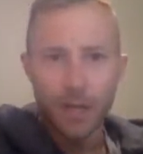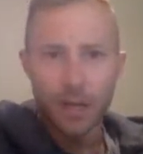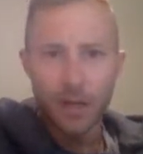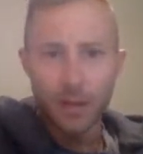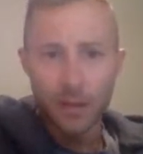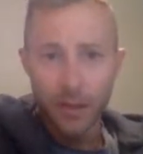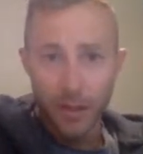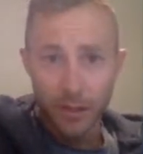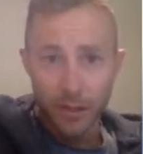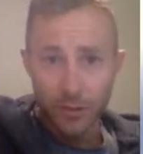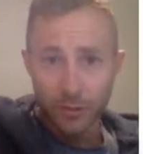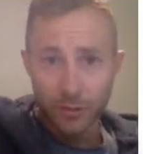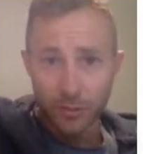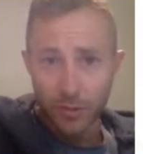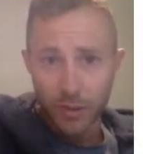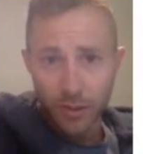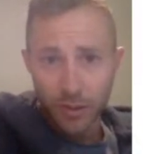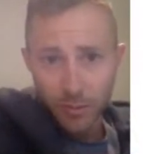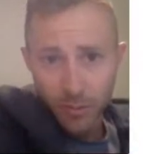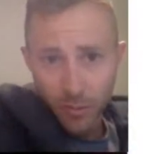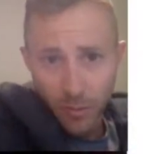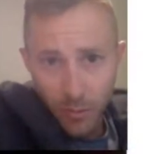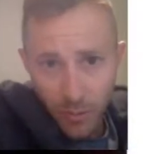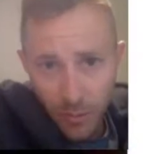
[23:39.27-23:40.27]
next
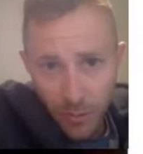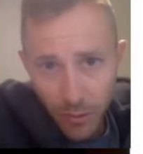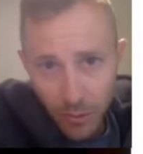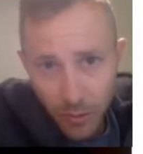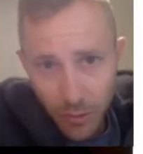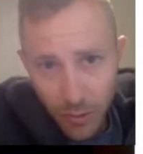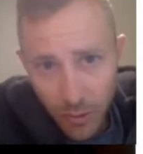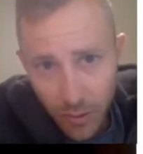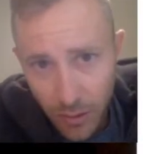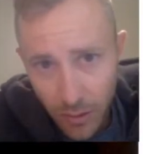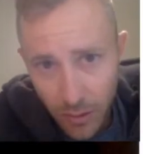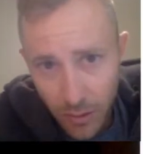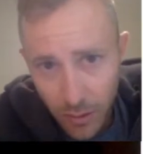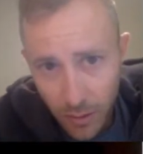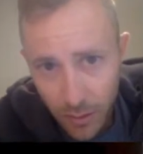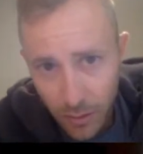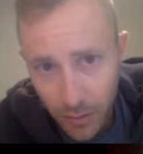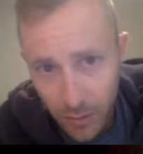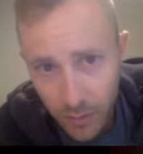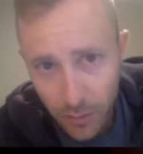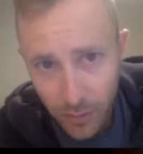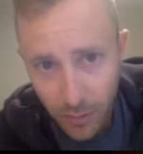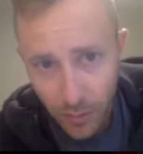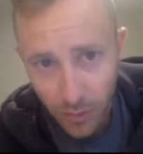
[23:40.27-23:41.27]
week when we return
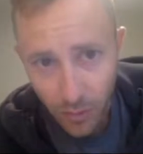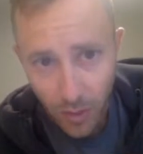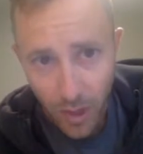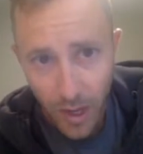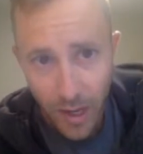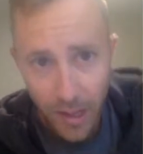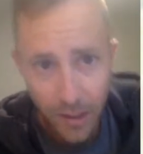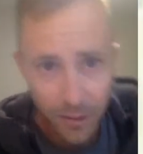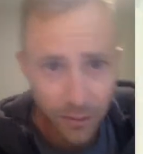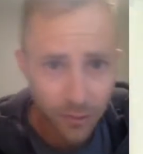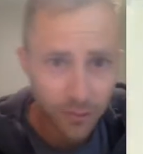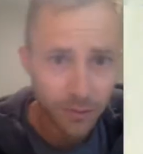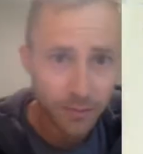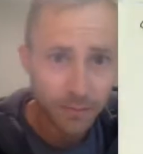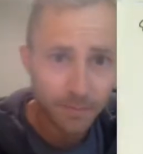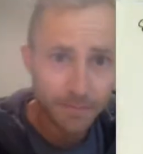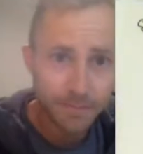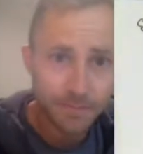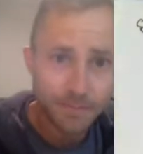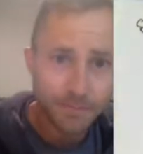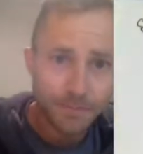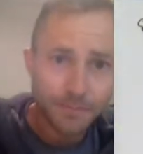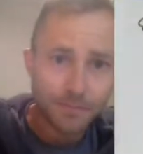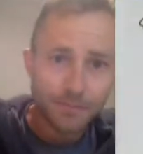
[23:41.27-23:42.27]
to class,
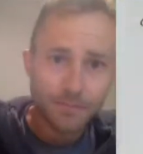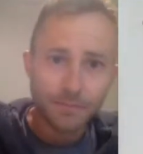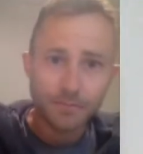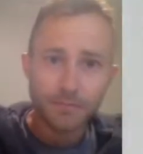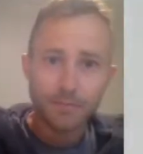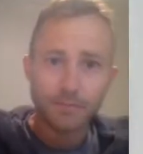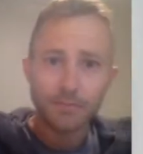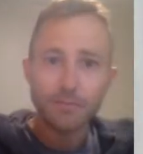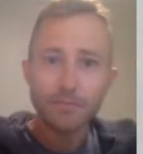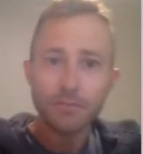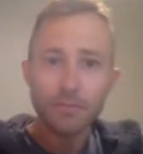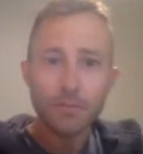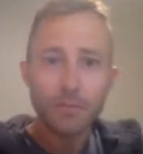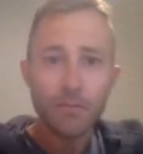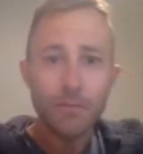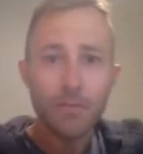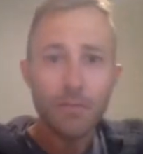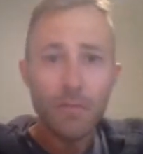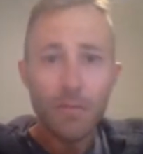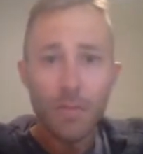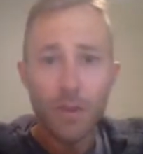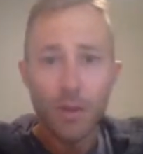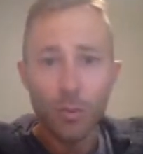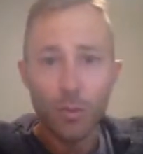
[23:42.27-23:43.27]

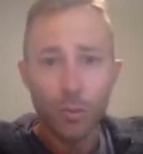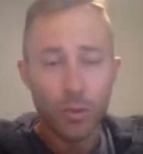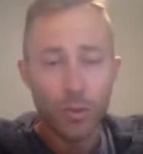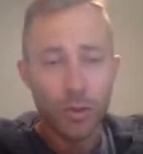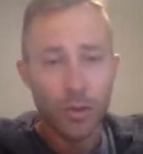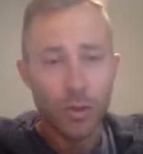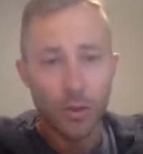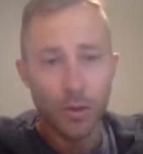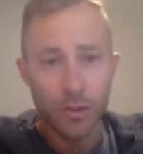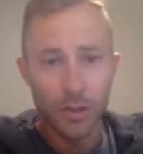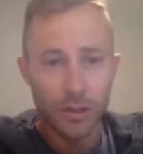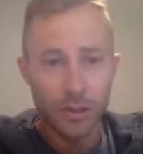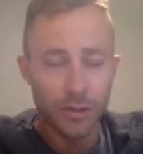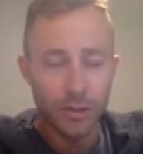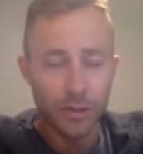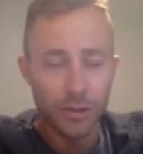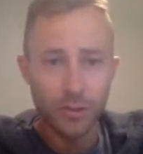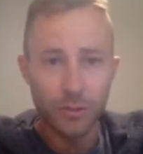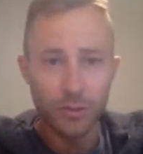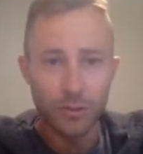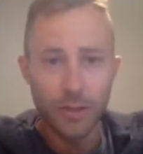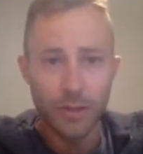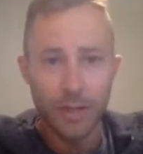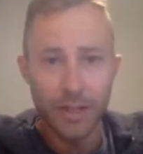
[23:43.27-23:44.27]
we're going to
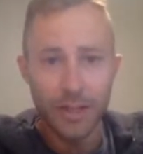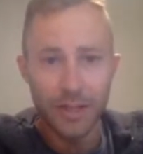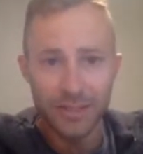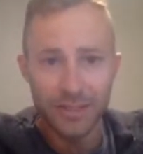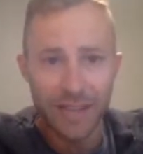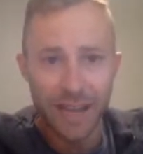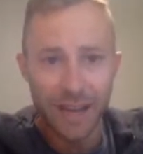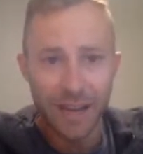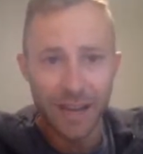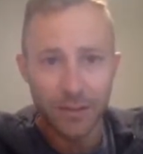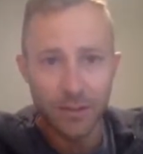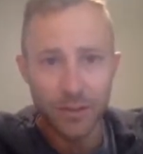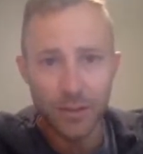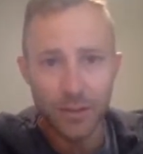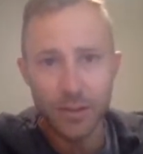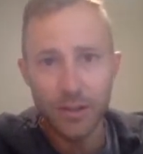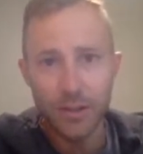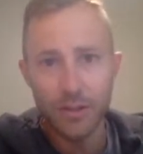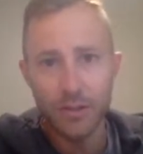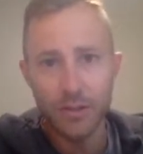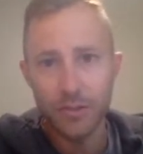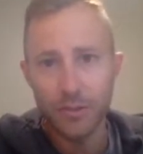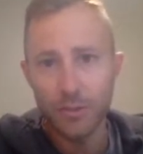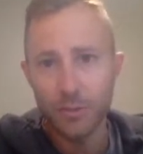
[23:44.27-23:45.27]
do exactly
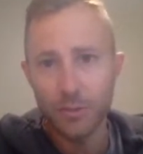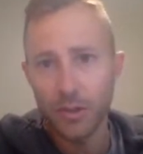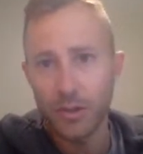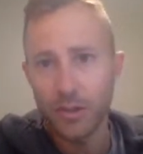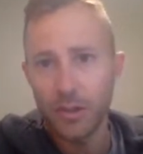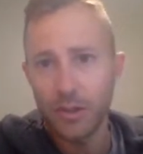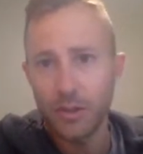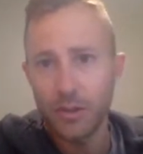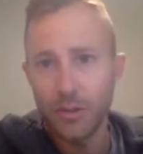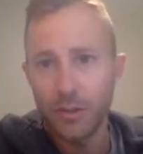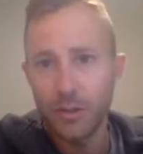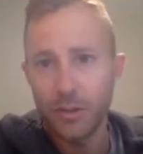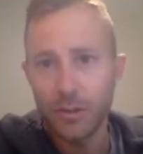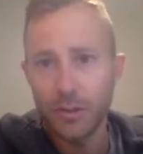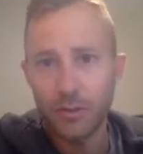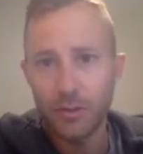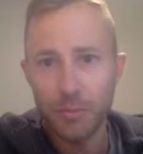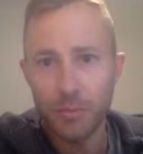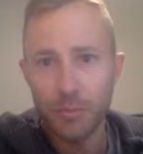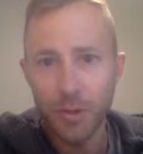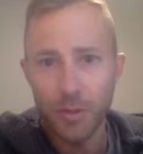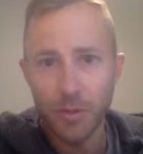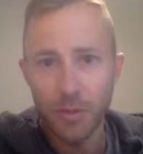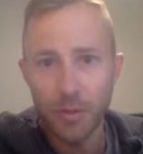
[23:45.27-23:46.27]
this. We're going to do an
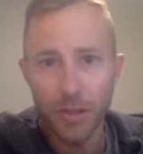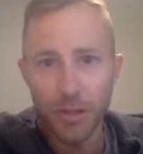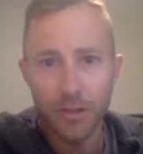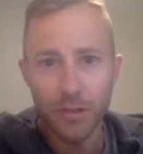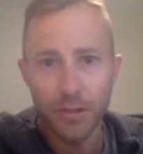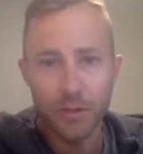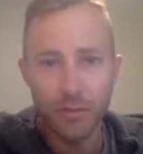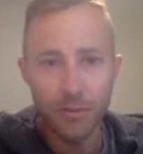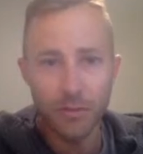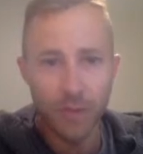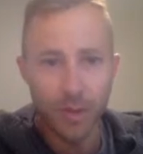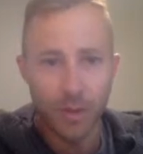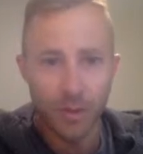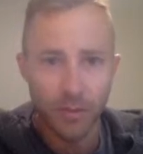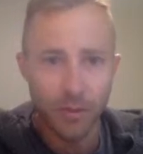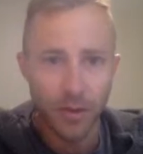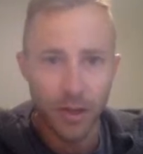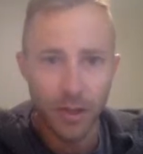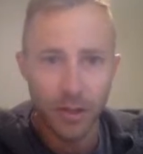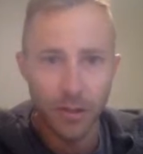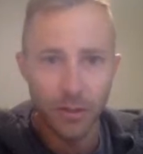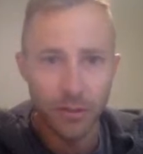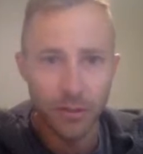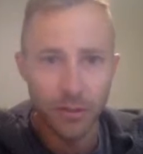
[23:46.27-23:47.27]
experiment to
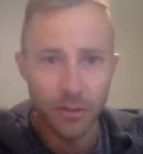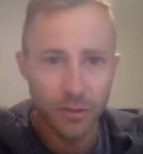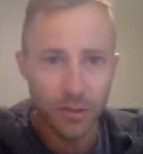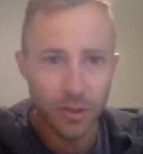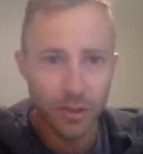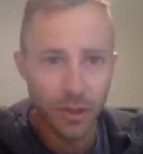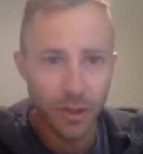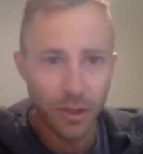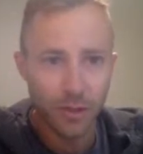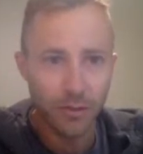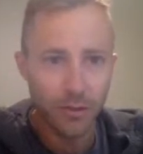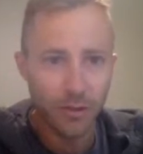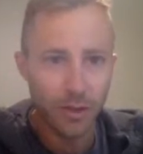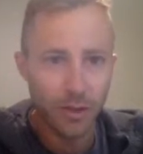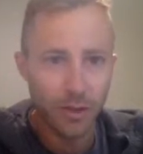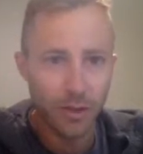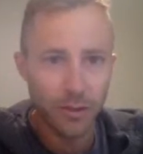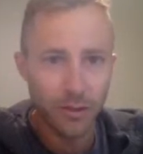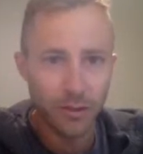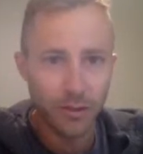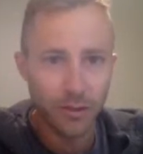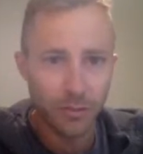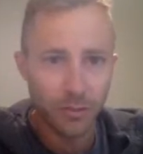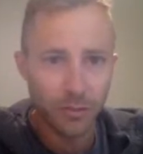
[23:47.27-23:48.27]
verify Newton's second law.
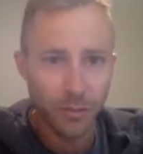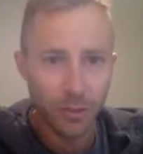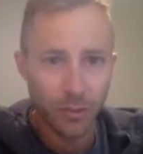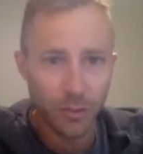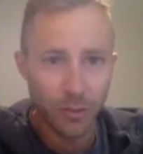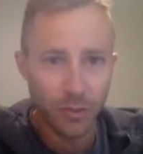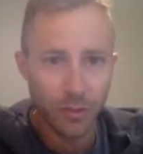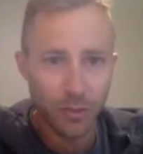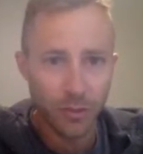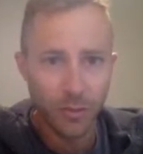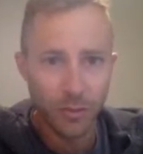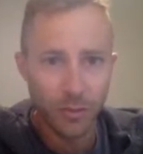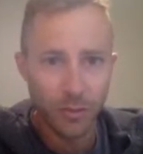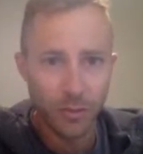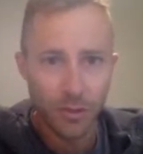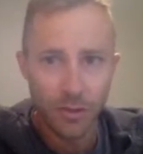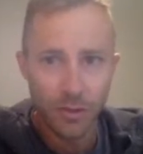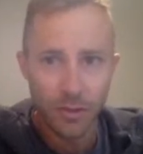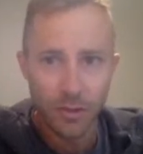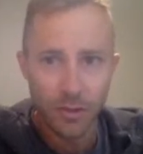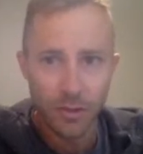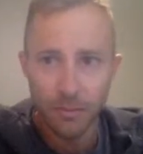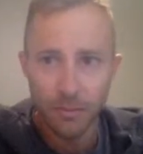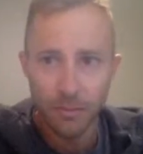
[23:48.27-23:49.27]
That's the first thing we're
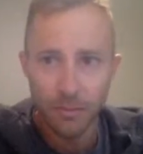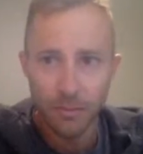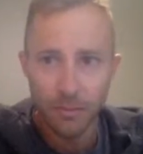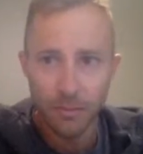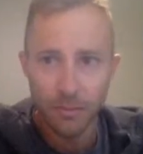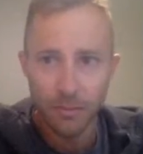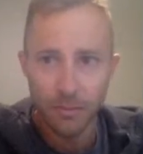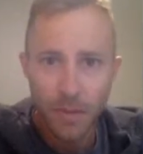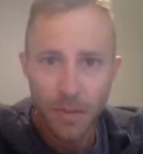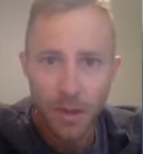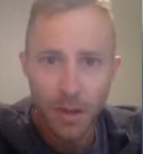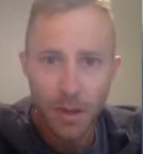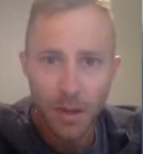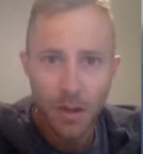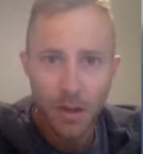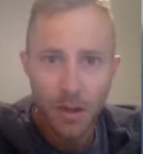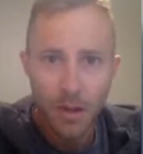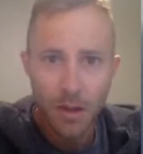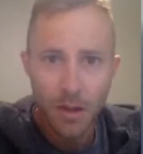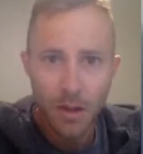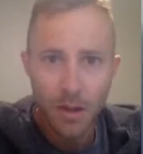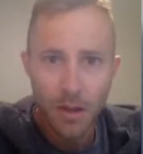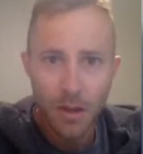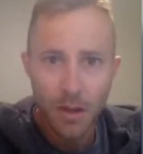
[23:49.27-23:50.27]
going to do.
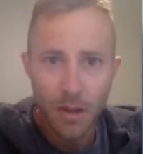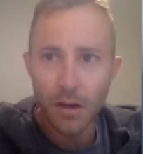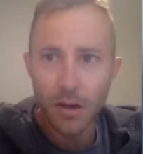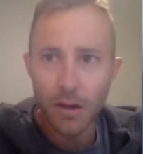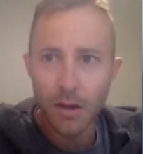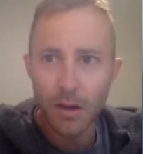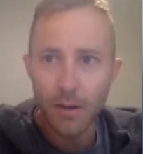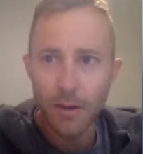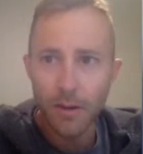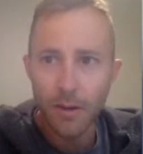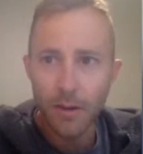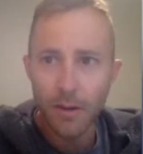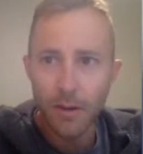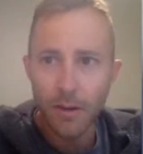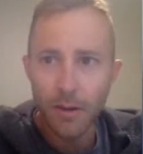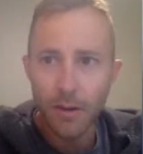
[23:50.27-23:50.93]
All